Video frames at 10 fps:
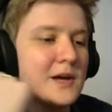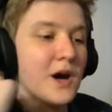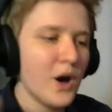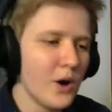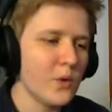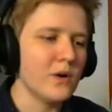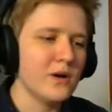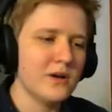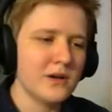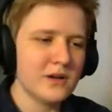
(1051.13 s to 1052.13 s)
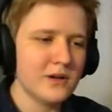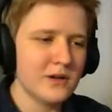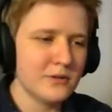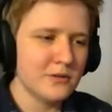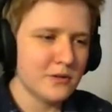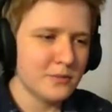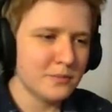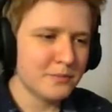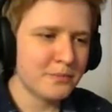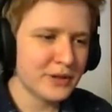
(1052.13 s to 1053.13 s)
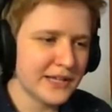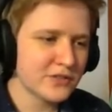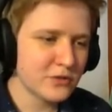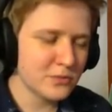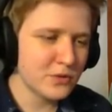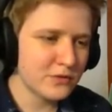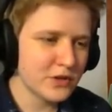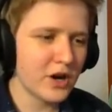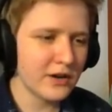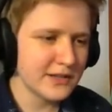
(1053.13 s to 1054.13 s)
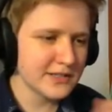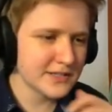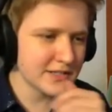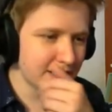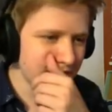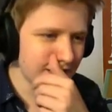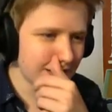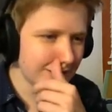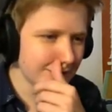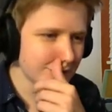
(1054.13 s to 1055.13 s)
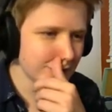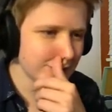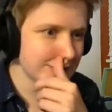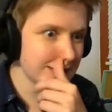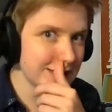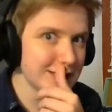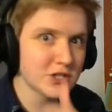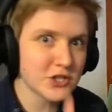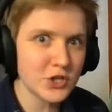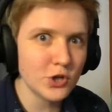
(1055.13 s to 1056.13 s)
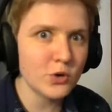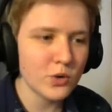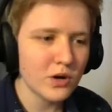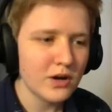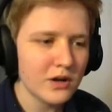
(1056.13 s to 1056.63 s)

Oh. Please remove the current CD and insert CD 2.